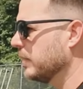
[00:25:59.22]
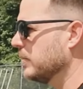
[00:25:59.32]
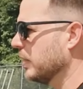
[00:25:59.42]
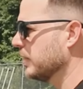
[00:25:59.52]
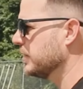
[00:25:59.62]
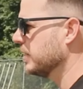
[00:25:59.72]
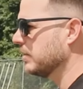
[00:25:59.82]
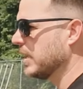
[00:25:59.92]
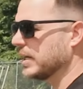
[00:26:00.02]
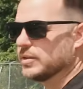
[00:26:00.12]
We built this
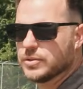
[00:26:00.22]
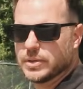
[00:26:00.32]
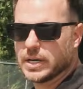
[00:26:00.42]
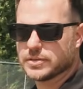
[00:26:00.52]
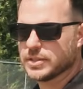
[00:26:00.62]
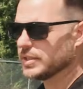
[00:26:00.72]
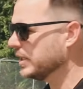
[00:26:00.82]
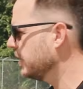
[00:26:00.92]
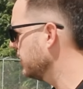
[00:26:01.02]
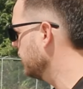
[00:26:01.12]
thing back in
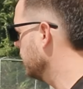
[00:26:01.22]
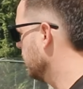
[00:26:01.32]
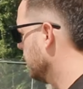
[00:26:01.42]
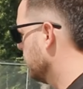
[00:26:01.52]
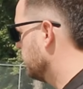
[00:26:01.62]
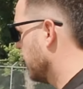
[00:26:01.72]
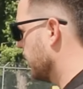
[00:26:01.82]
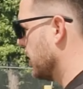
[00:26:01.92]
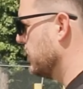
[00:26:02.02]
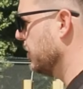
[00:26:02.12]
2010.
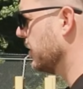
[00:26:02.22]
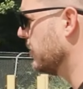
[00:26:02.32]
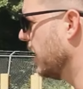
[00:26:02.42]
Probably got 1 million